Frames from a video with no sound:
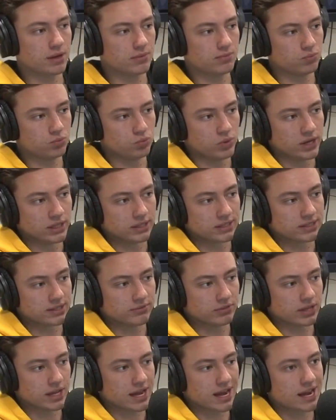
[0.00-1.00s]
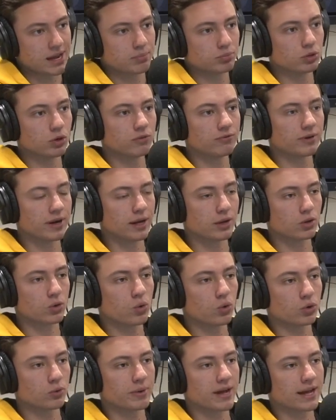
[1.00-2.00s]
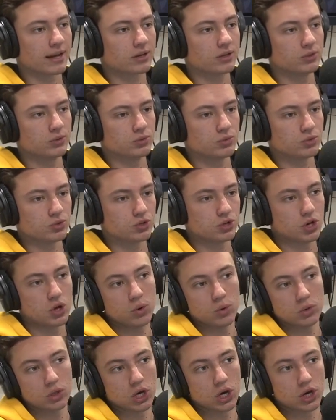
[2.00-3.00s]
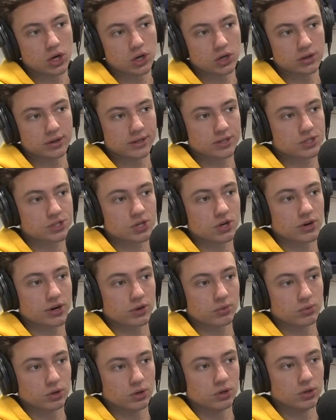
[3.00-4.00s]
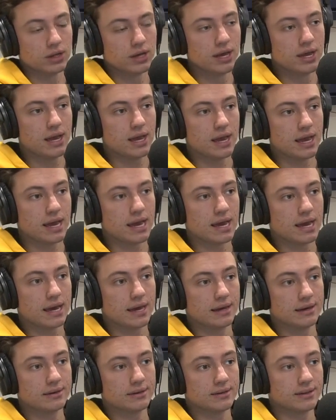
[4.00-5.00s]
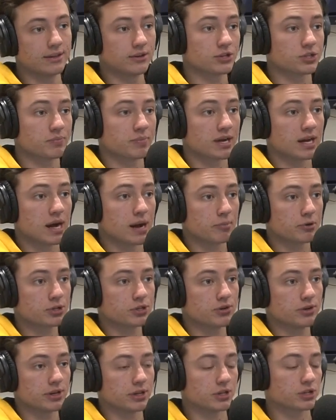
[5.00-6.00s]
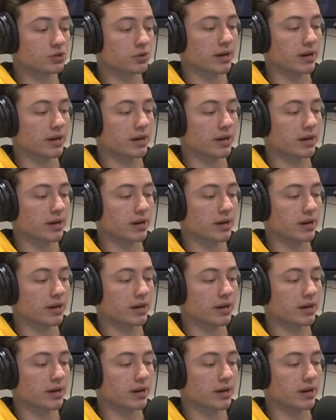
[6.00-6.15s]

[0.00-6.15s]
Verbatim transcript: a relatively high-profile quarterback who's no longer in a starting role, and there's a big opportunity.